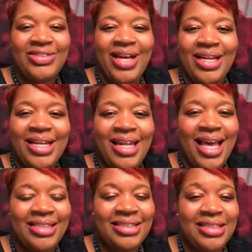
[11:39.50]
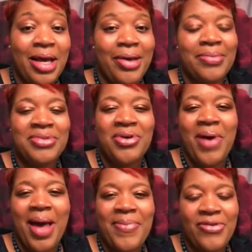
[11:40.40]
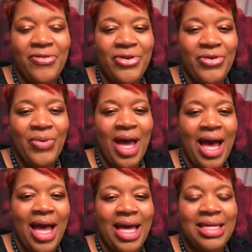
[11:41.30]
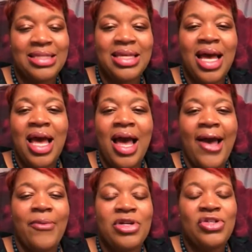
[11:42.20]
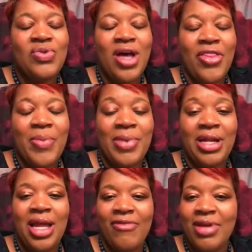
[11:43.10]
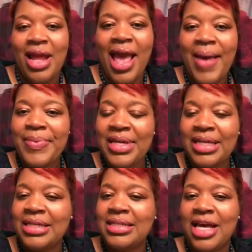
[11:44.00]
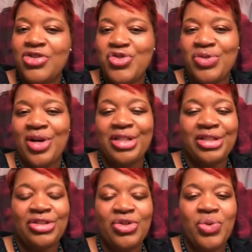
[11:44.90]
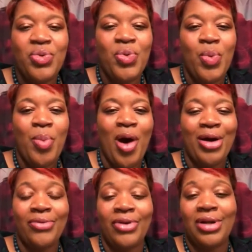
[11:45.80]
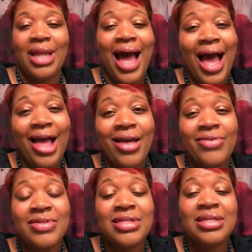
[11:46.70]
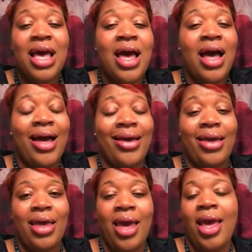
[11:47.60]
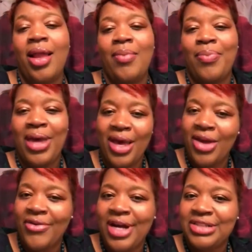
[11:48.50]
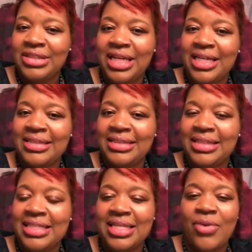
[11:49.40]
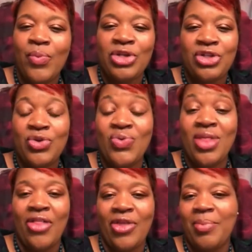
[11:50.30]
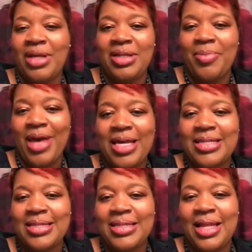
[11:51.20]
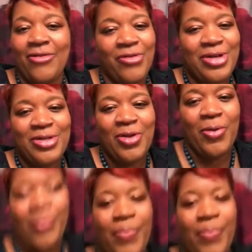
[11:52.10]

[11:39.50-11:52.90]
Trey and Alexis. I am so happy for you guys. I wish you nothing but love and happiness as you start this new part of your lives. Again, big congratulations and wishing you nothing but the best. Love, Crystal.